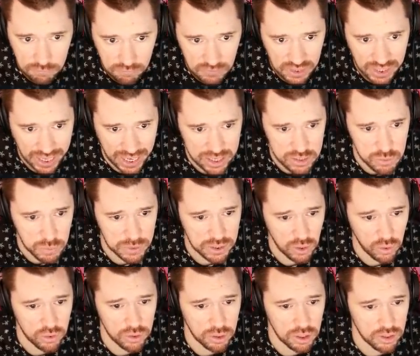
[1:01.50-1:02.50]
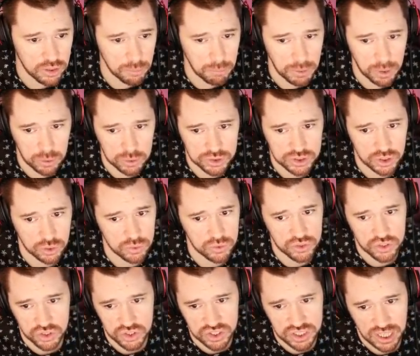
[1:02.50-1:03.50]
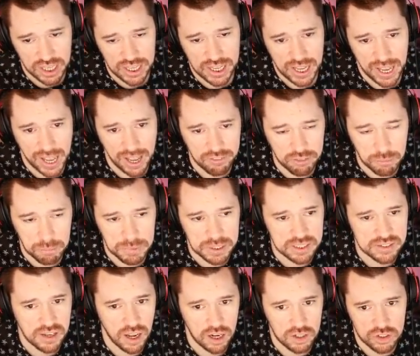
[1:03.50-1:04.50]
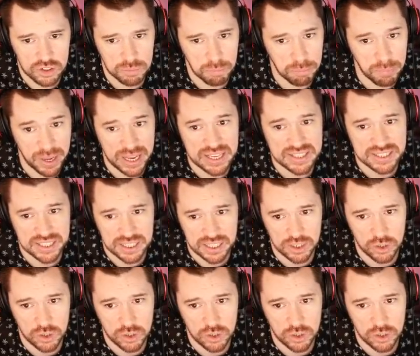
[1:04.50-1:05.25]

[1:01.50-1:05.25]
As we know, the milestones just haven't been touched basically